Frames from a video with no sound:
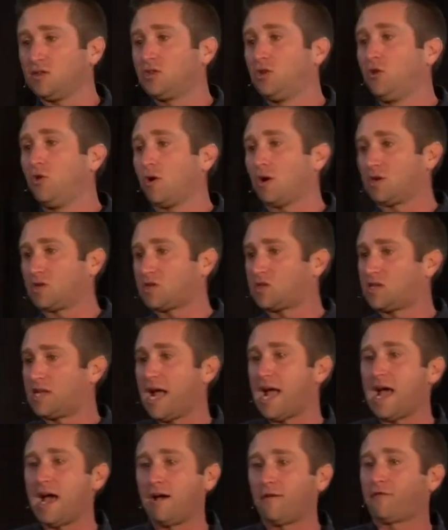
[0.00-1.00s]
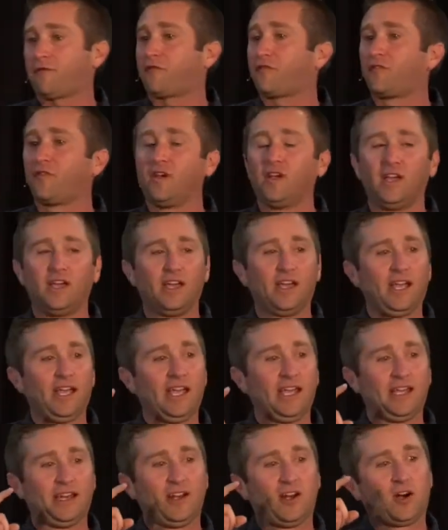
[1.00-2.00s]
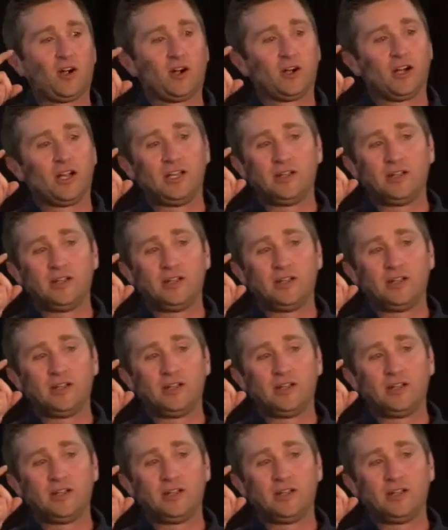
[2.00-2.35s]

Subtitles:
to our staff and our